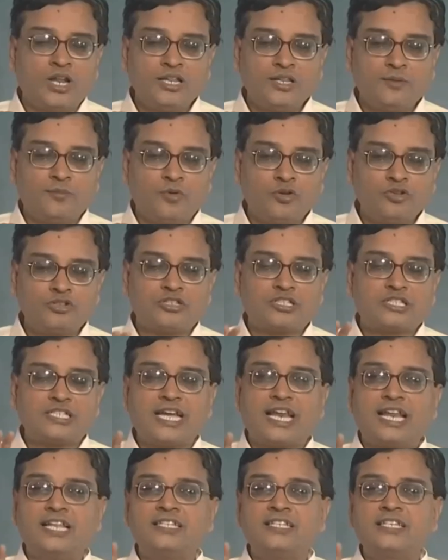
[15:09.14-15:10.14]
of the most
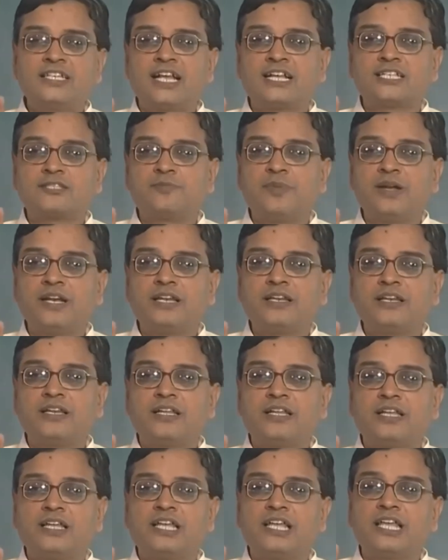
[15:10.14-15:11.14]
challenging aspect
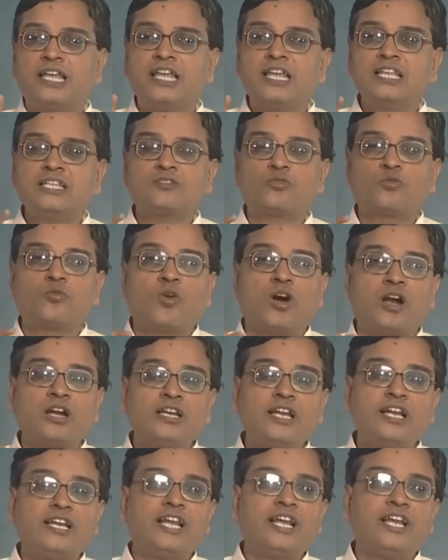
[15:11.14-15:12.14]
is
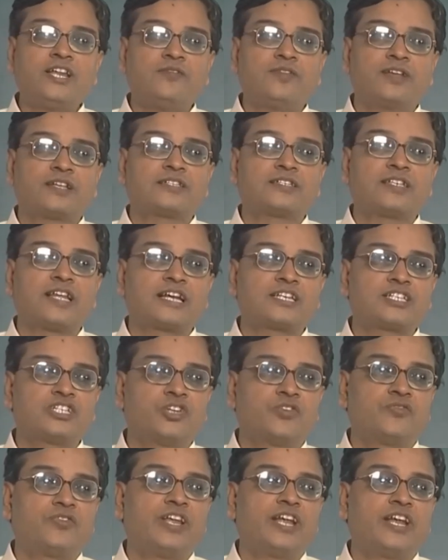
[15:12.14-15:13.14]
quantitative extraction
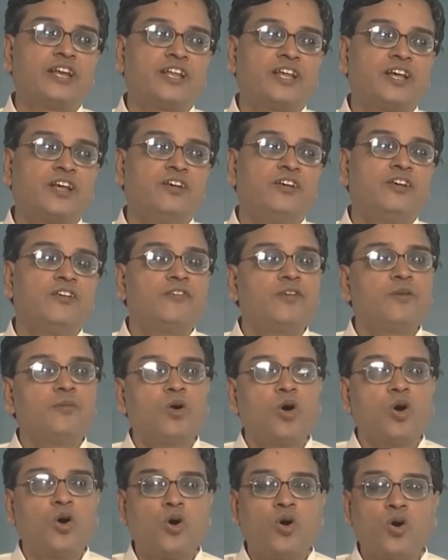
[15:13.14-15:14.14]
of data from
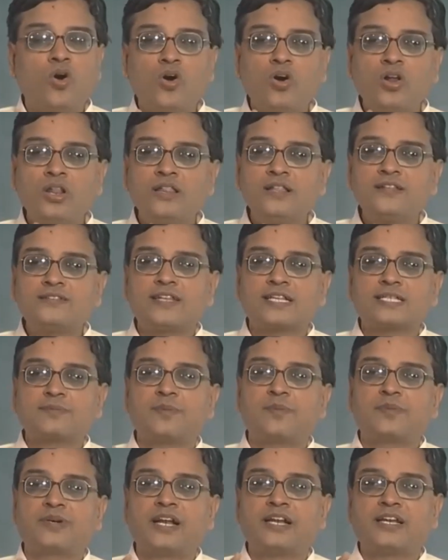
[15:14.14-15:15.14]
all these
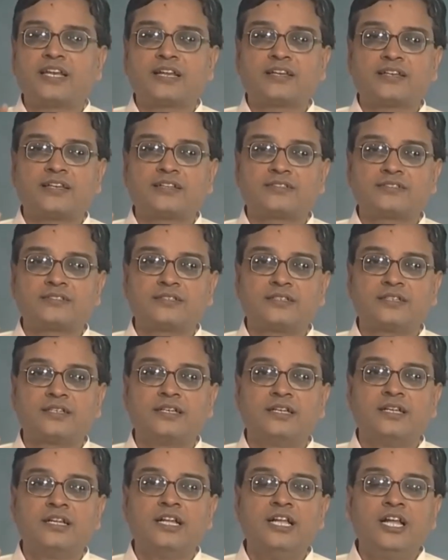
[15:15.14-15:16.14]
experimental techniques.
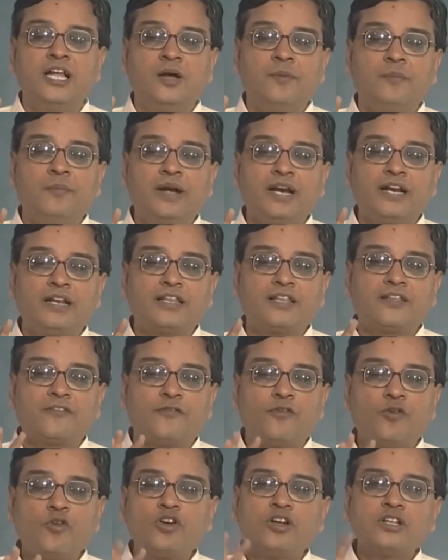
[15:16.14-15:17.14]
But the
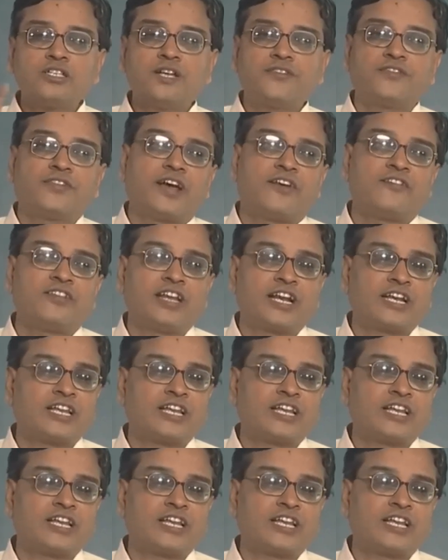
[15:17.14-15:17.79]
focus of our